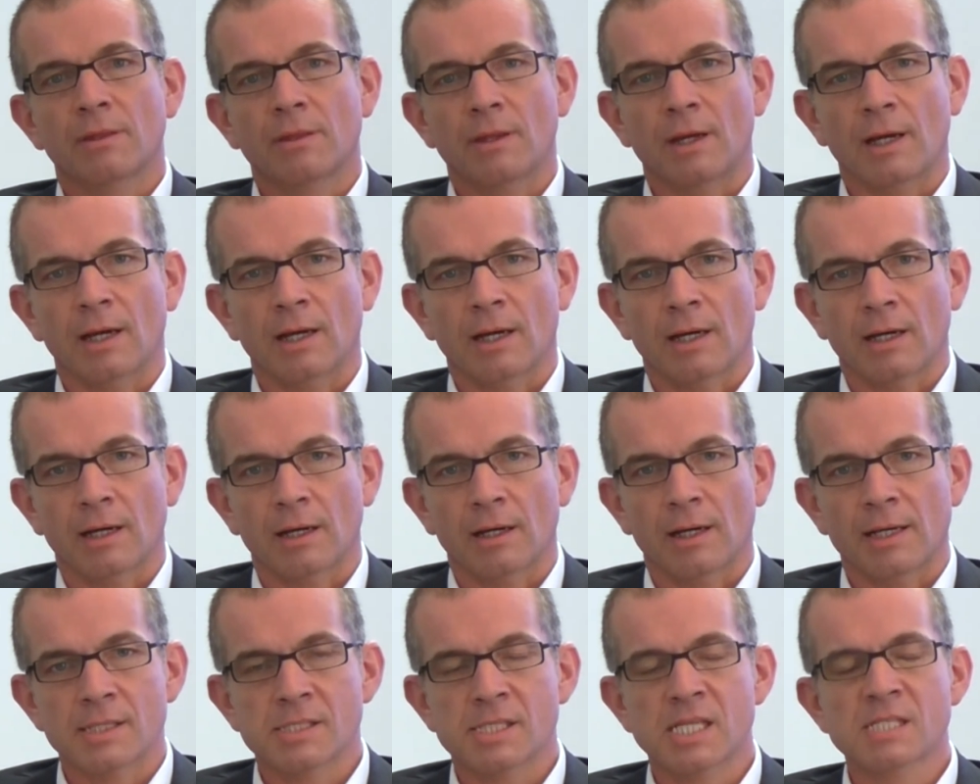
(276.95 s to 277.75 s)

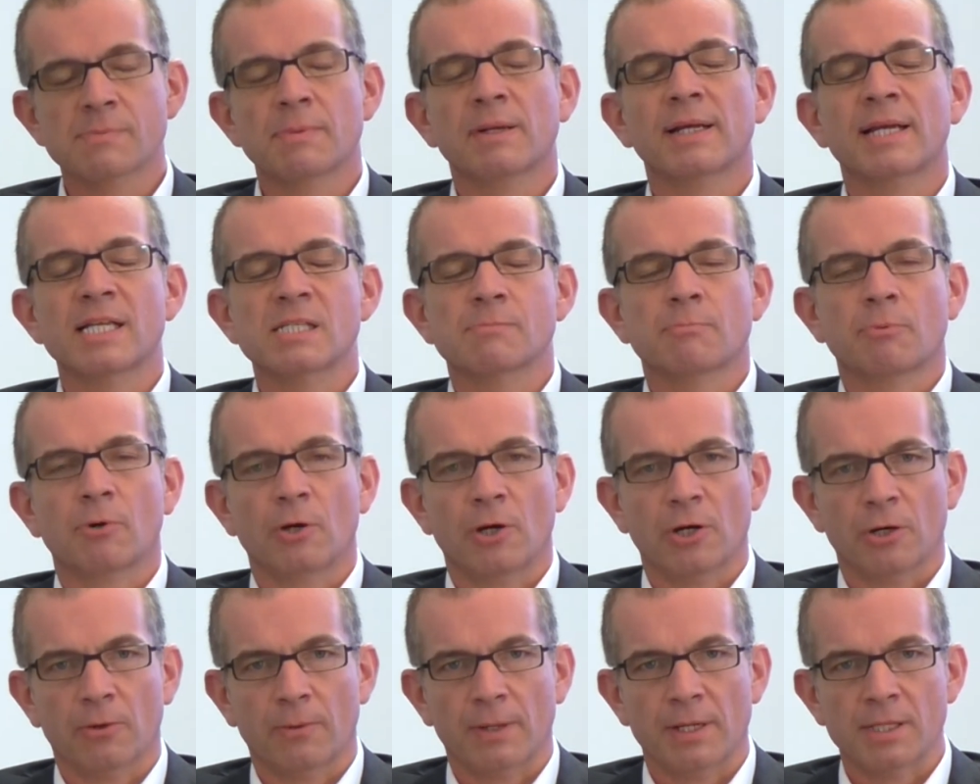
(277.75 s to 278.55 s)
assessment against
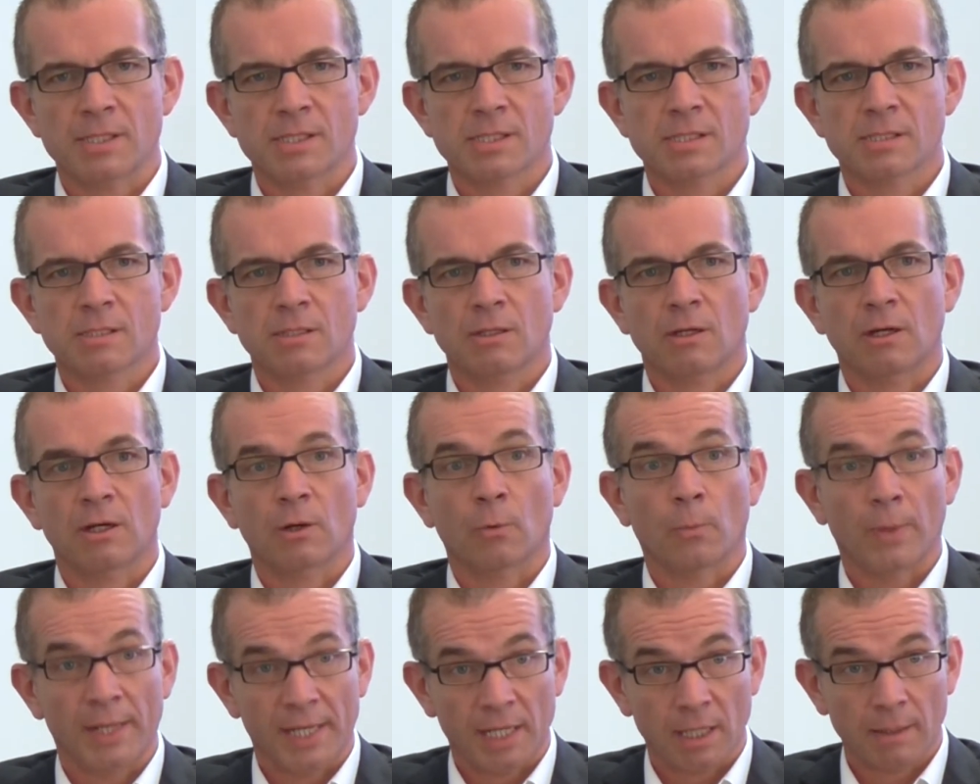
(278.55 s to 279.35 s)
progress on a
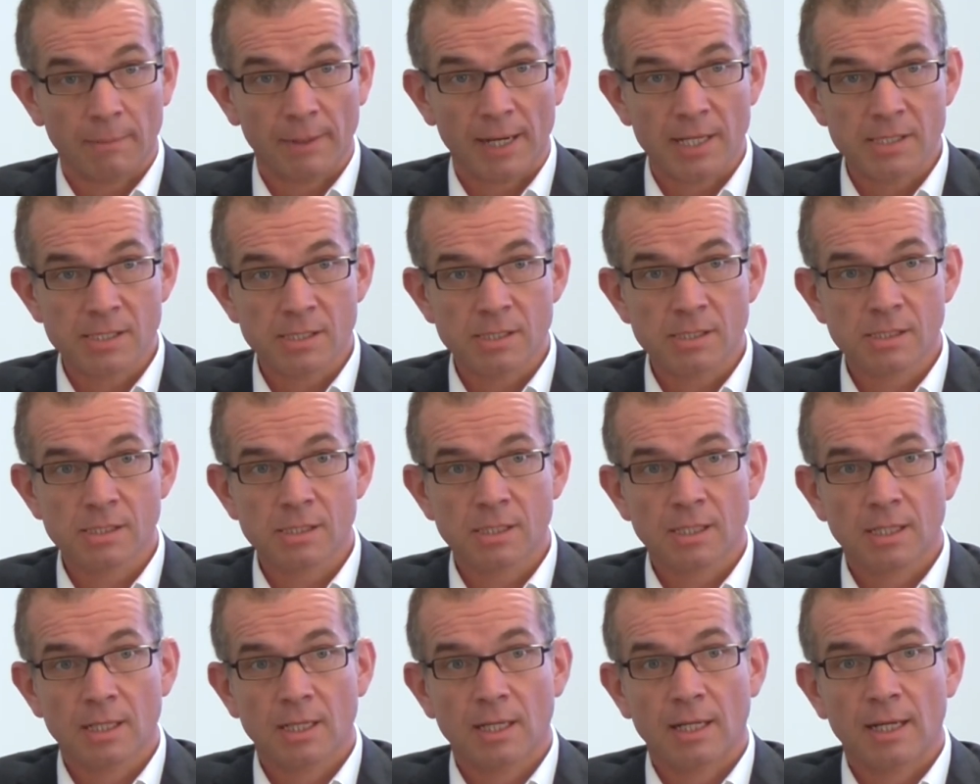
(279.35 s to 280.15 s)
regular basis,